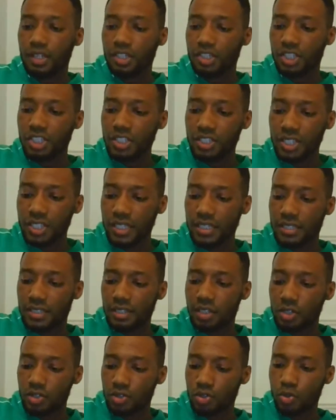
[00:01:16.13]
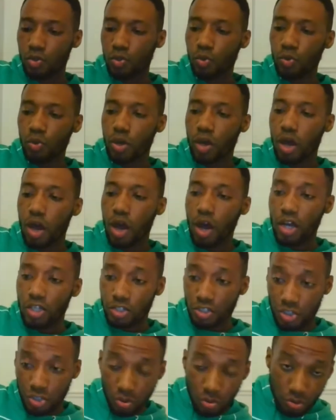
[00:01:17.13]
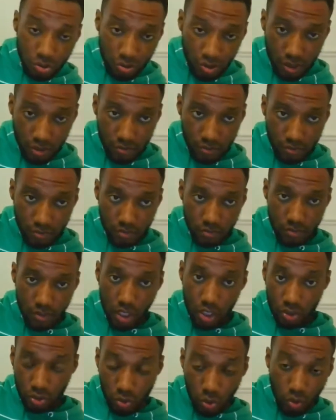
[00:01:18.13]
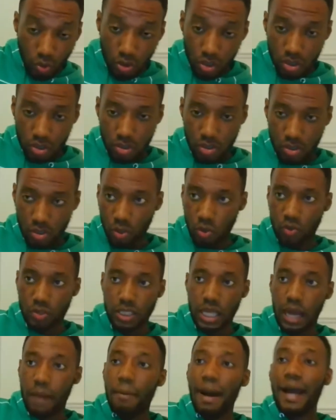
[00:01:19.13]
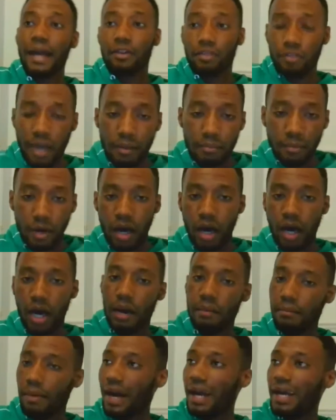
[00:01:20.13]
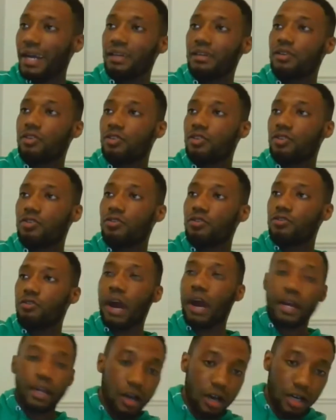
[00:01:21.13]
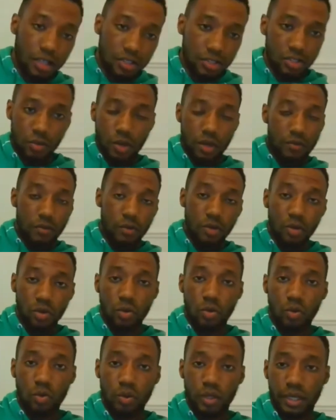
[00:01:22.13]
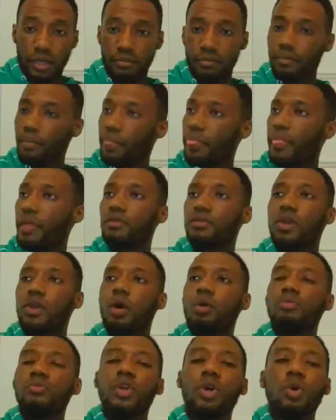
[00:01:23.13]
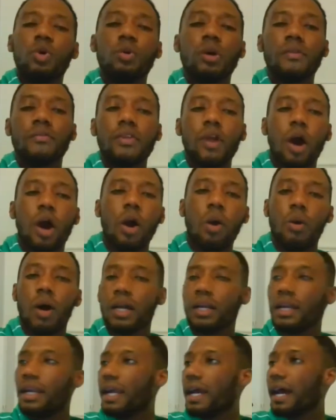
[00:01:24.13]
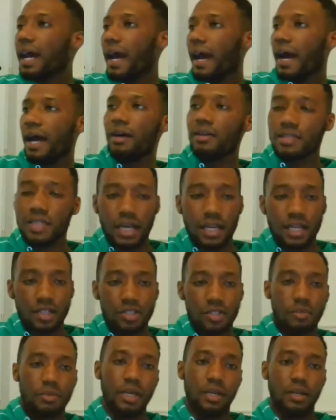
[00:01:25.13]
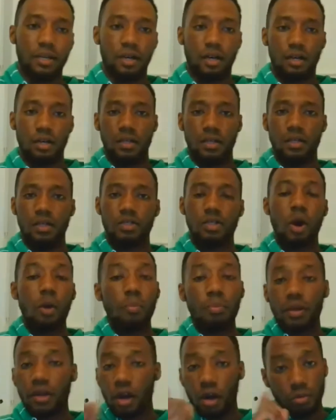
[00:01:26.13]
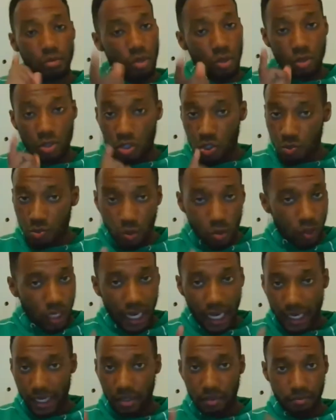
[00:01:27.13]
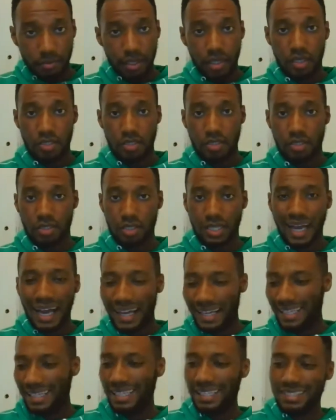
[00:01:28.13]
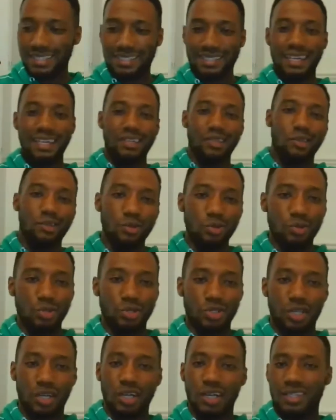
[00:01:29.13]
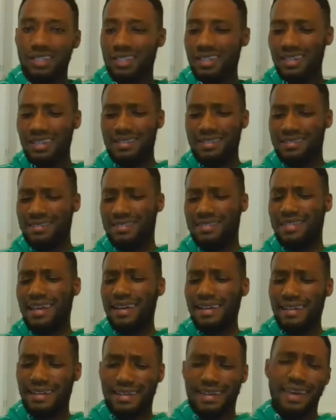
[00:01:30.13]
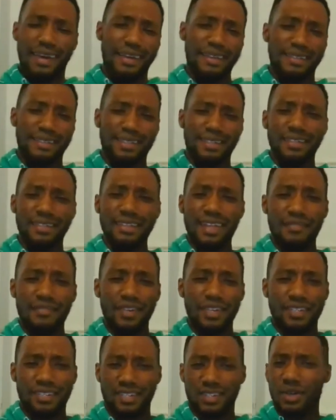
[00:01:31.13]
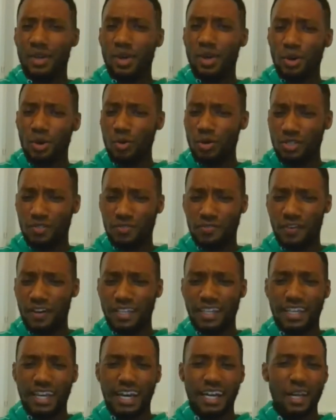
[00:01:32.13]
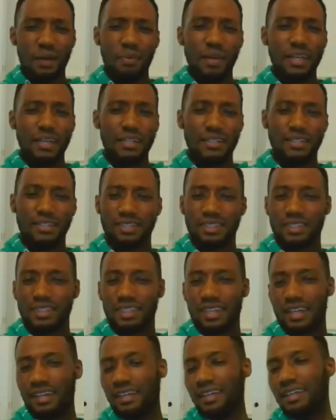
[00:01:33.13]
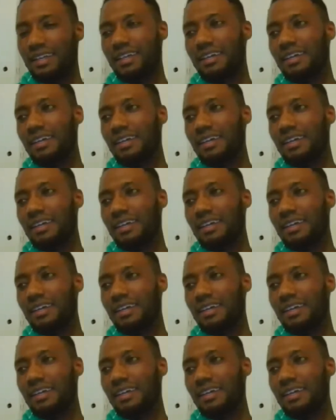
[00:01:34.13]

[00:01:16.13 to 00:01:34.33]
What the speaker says: She said to her children, her daughters, who was like my grandma and my grand aunts, or whatever you want to call them, don't deal with no one outside of Jamaica. Don't bring on no small island person, i.e. St. Lucia and St. Kitts and Nevis and all these funky kind of places and that.